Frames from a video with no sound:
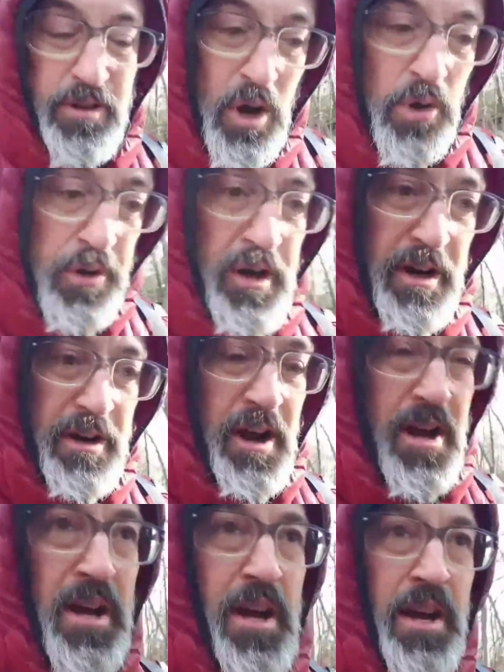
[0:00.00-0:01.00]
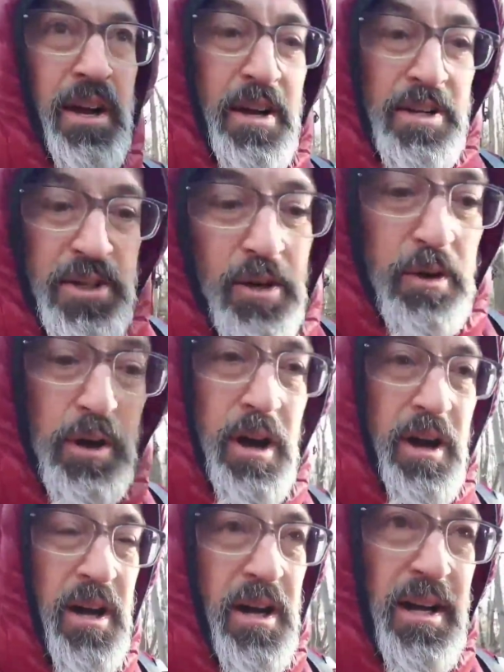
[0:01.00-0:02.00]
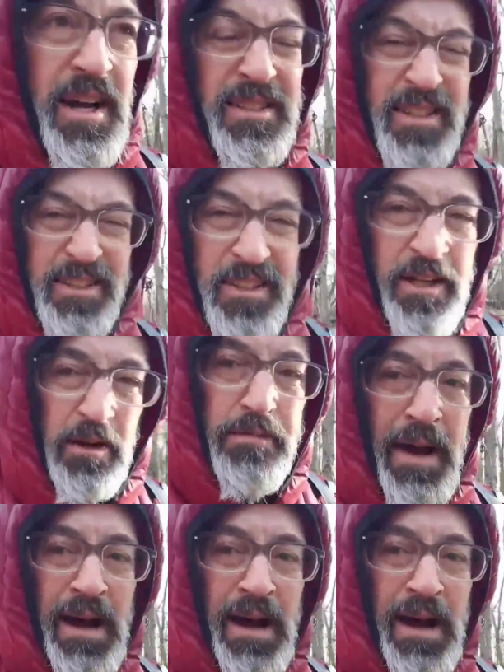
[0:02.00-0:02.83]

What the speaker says: coat on. So it's a little